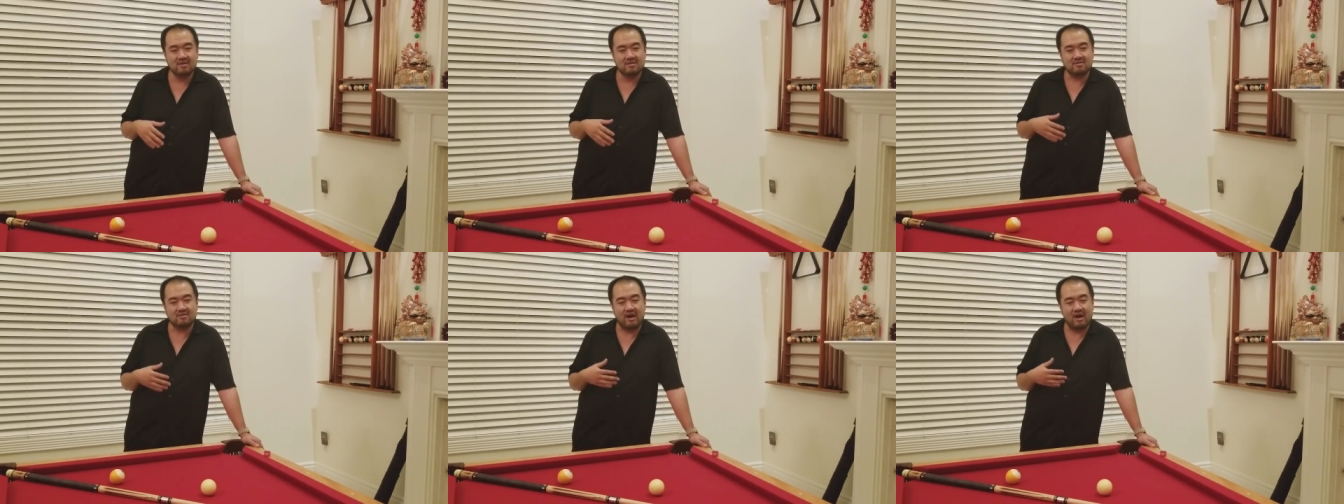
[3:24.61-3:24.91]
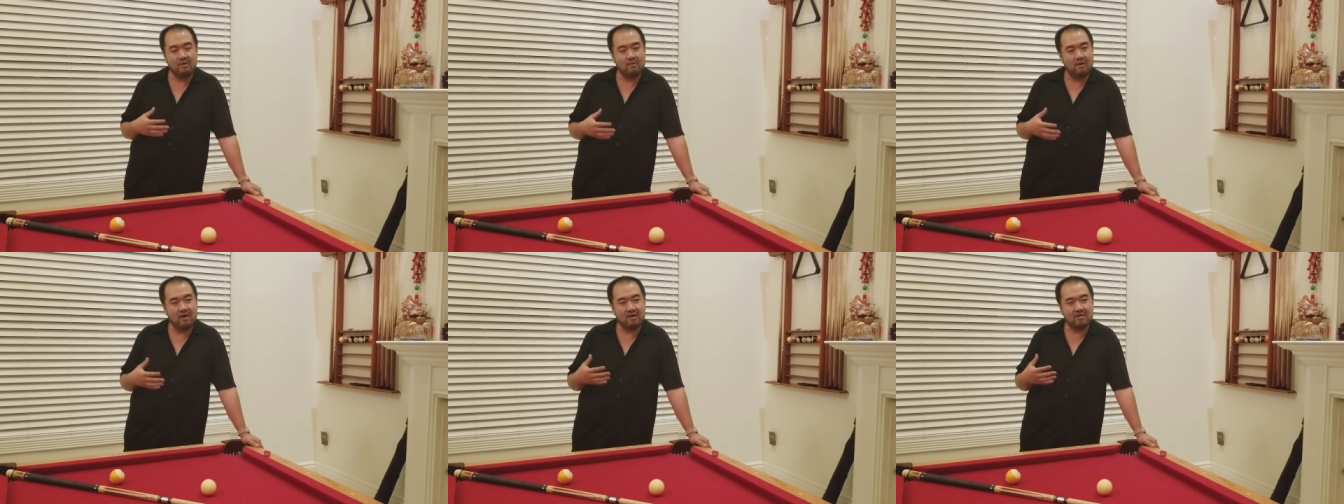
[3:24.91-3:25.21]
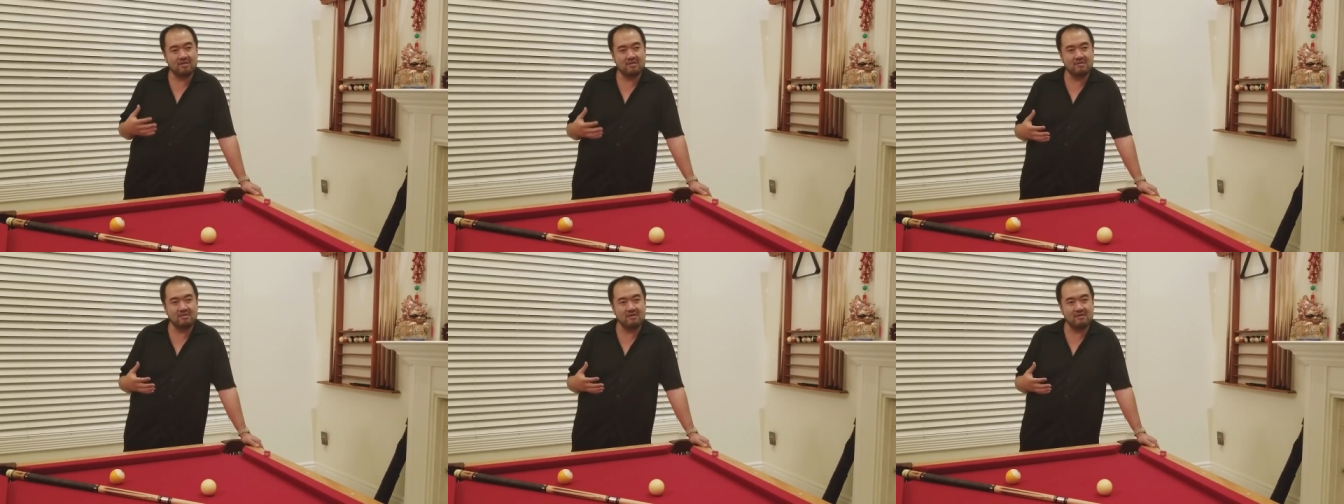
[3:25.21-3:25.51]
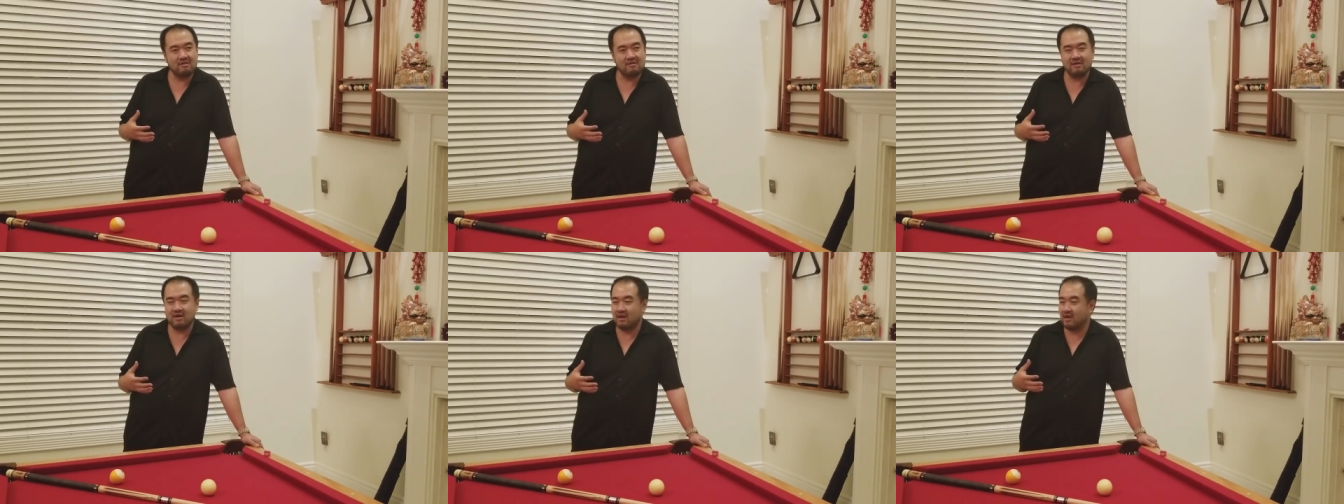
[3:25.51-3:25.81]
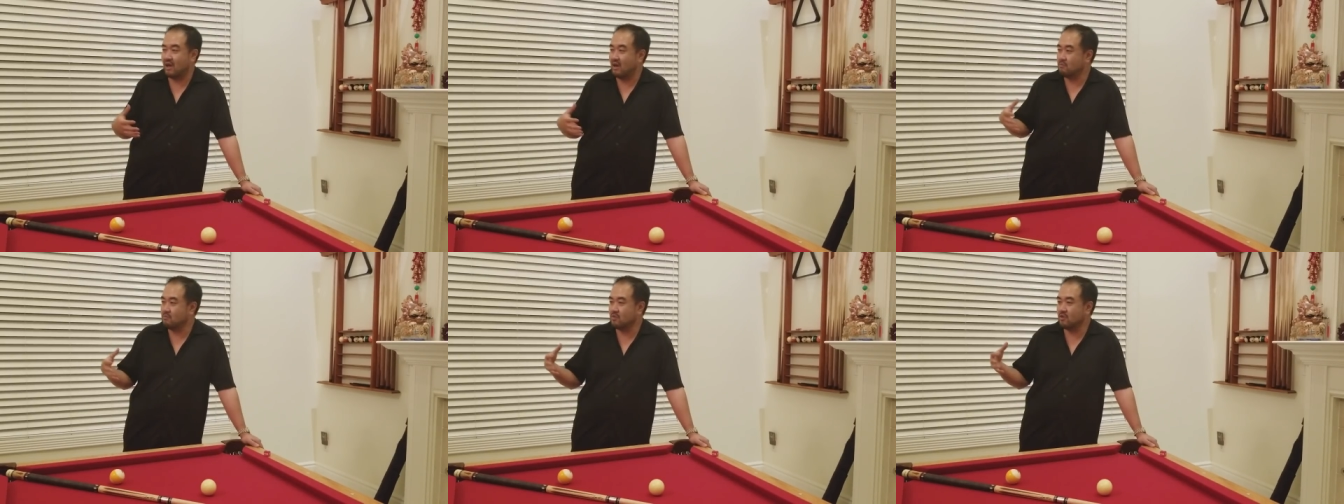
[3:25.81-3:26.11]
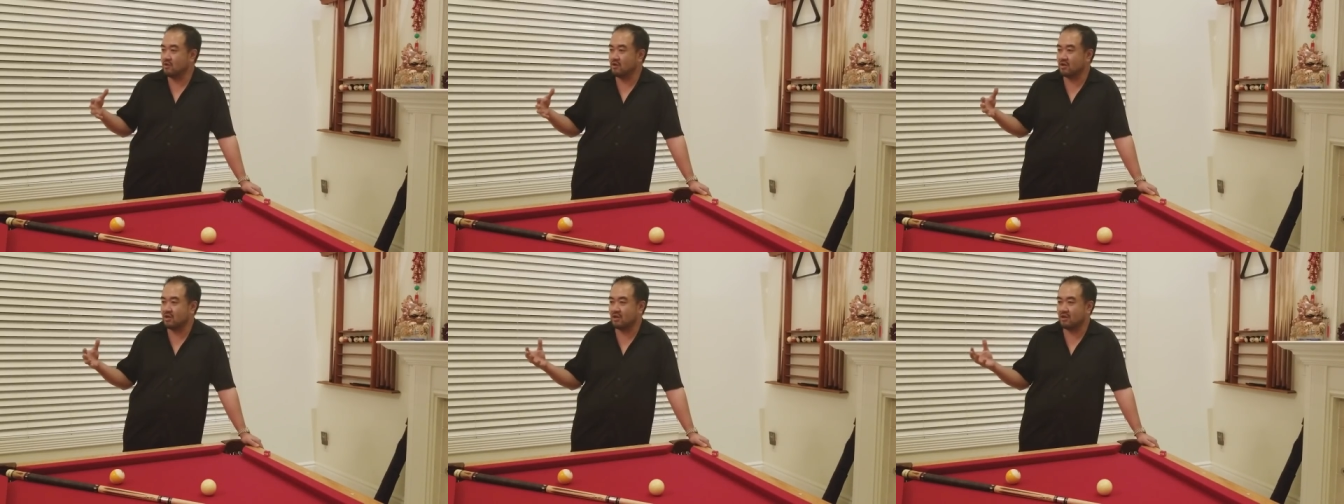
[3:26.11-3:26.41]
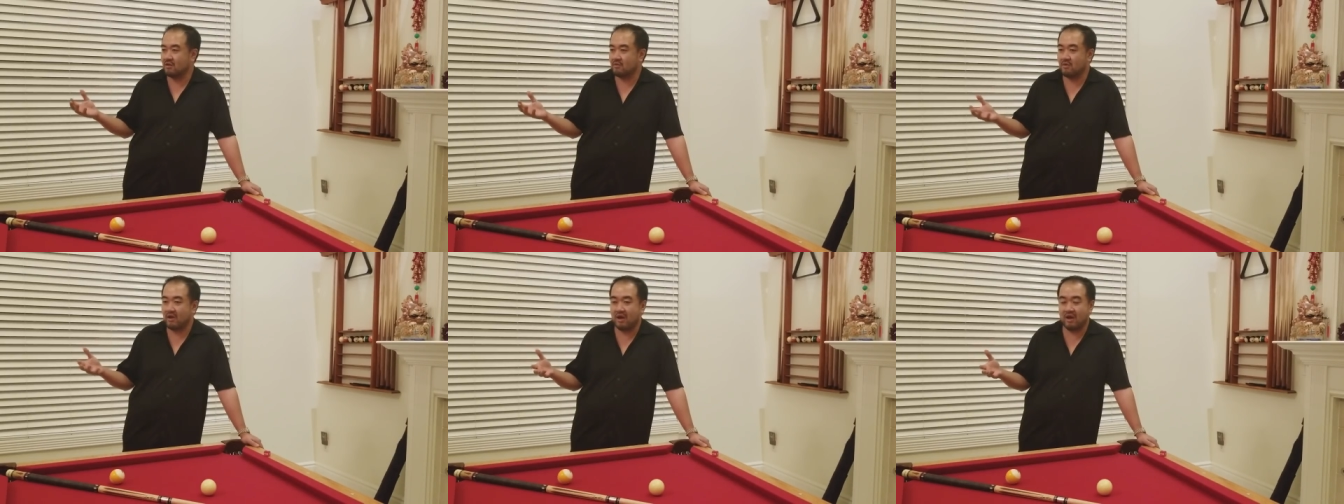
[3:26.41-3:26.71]
So I walked in there, and I'm looking
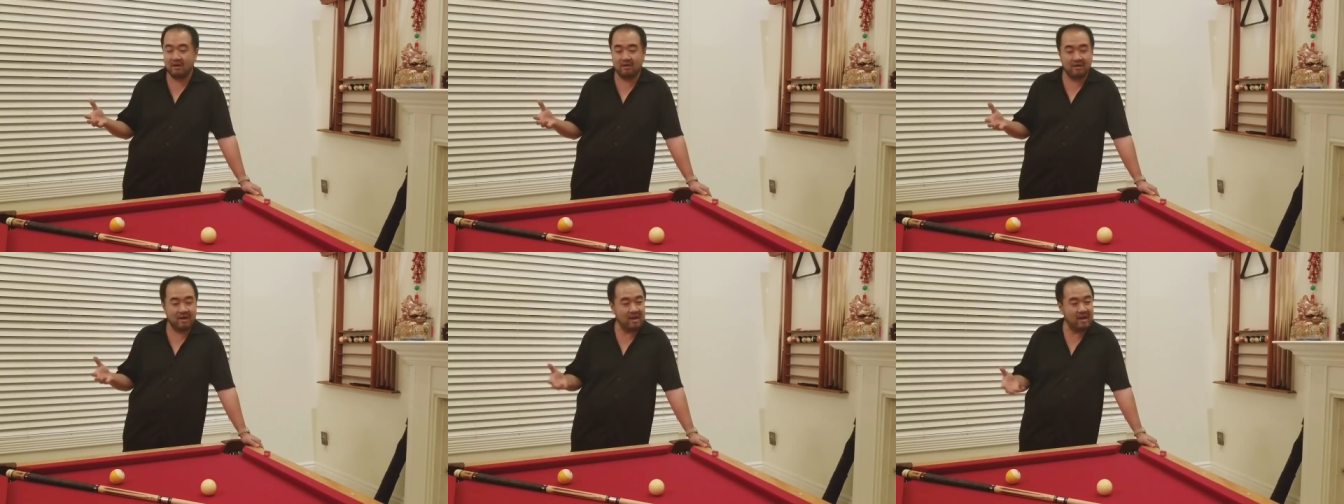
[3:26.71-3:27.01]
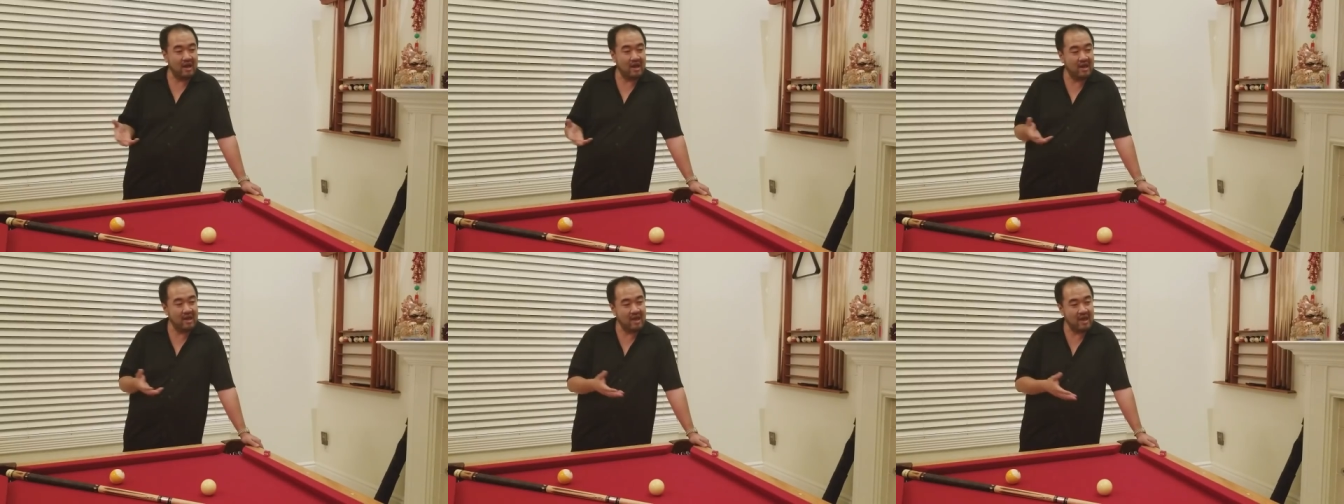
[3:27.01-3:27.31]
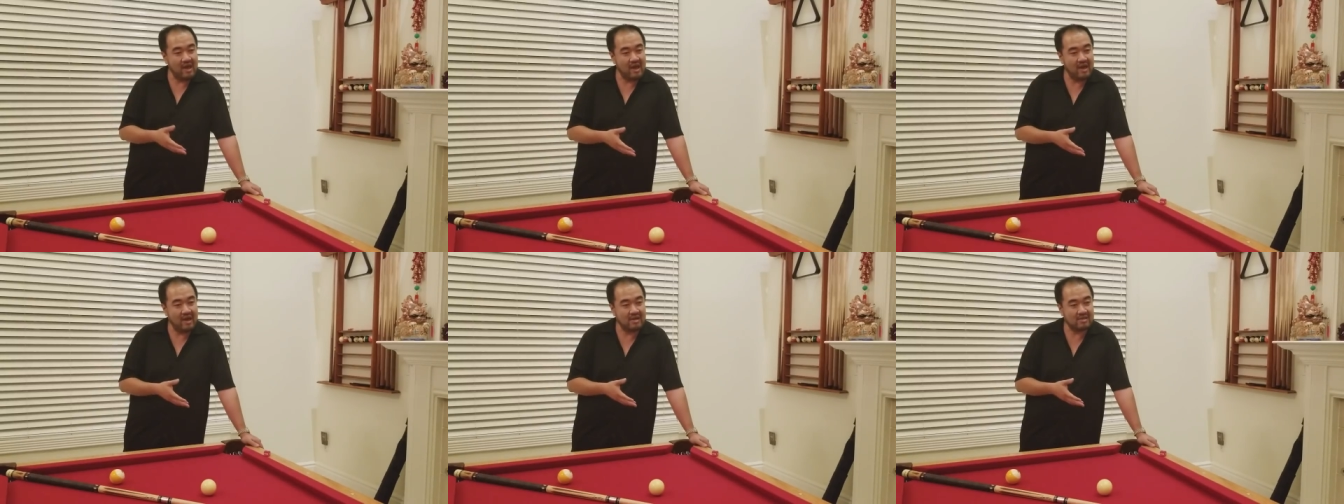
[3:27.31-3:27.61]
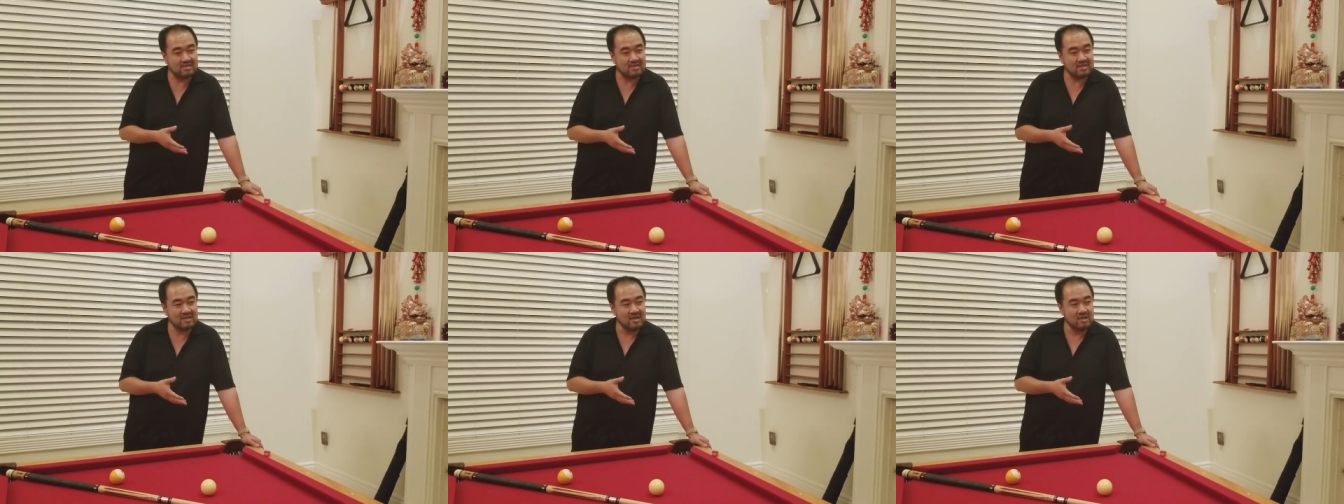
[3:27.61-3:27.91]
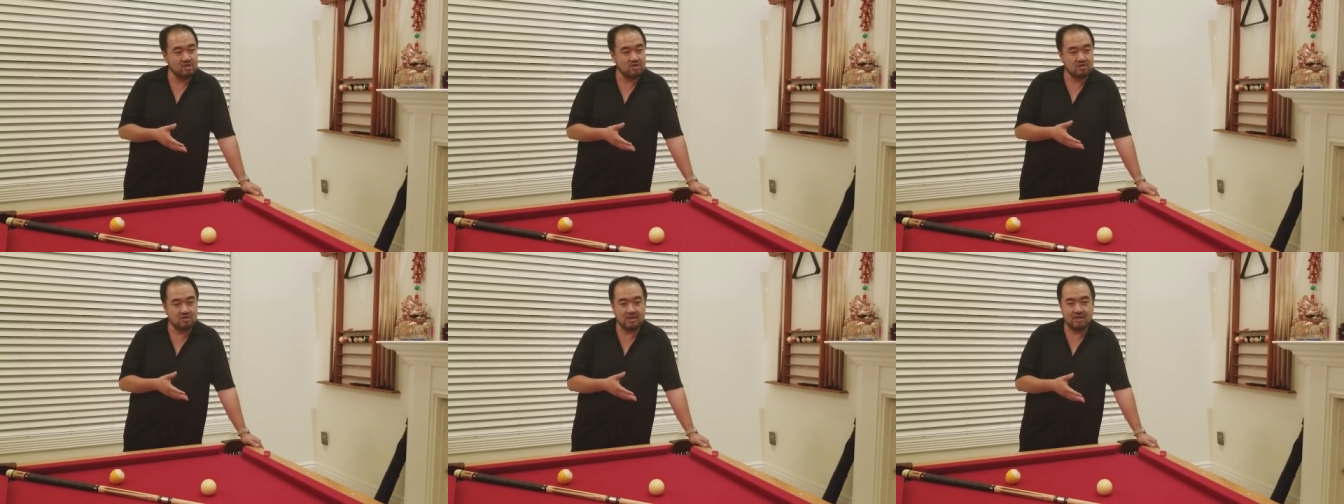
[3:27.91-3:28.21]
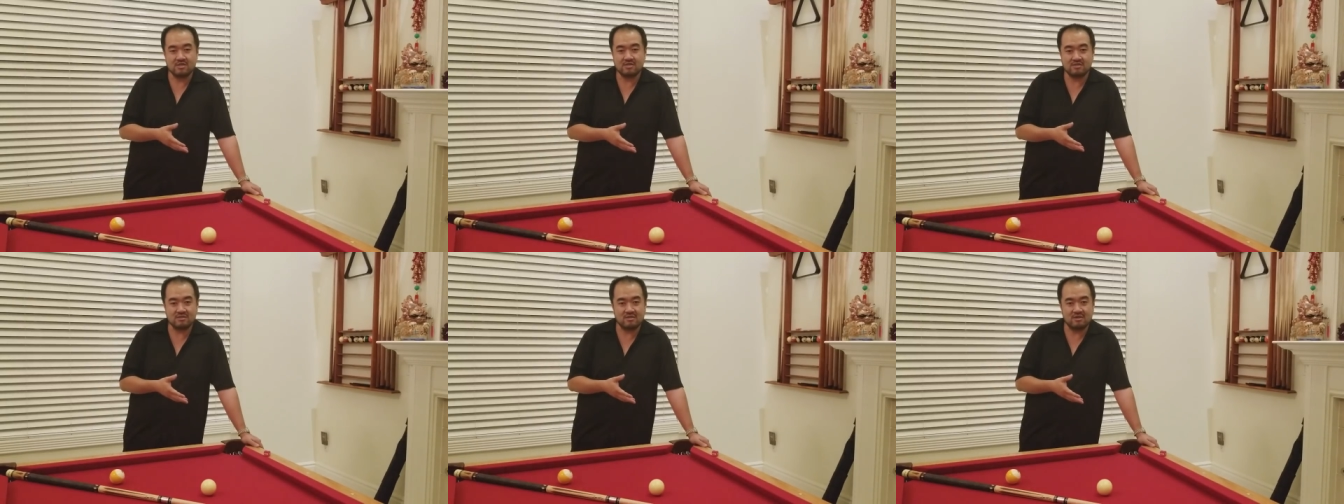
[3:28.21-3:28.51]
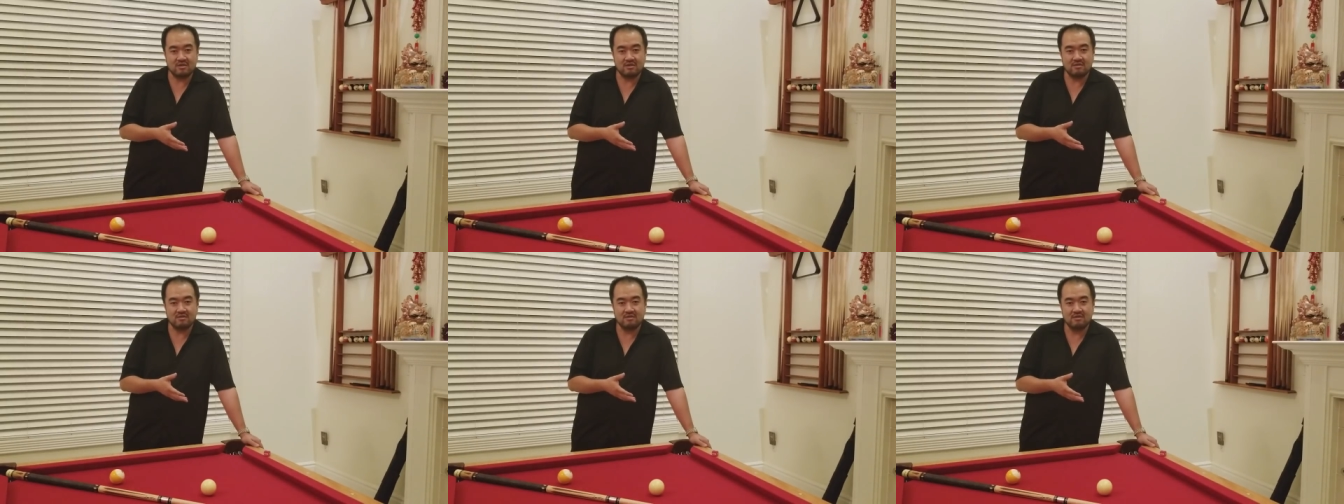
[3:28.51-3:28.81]
around, and I asked
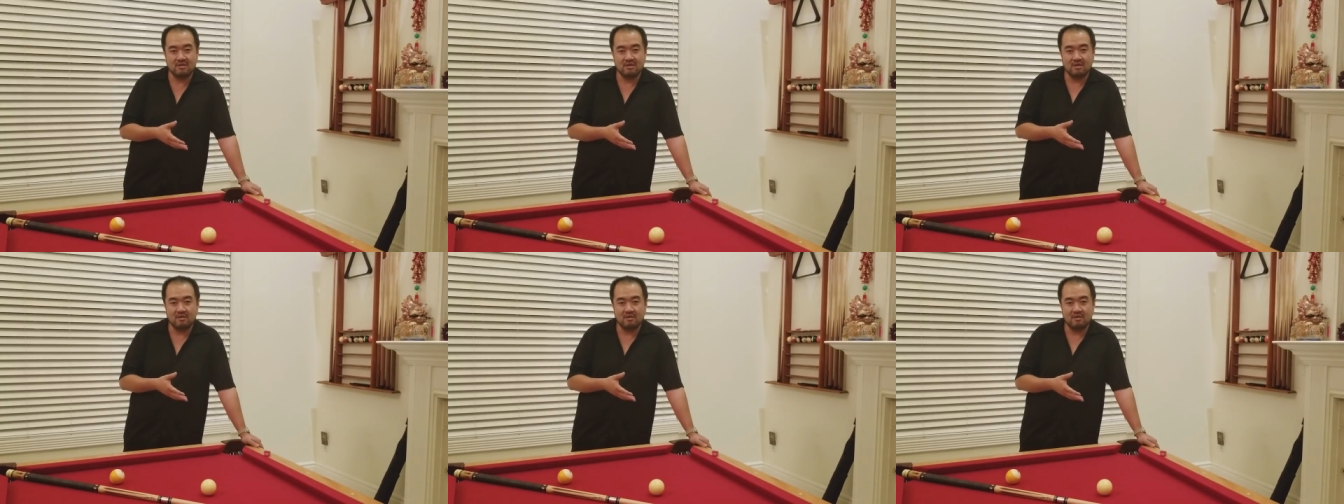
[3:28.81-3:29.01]
Justin,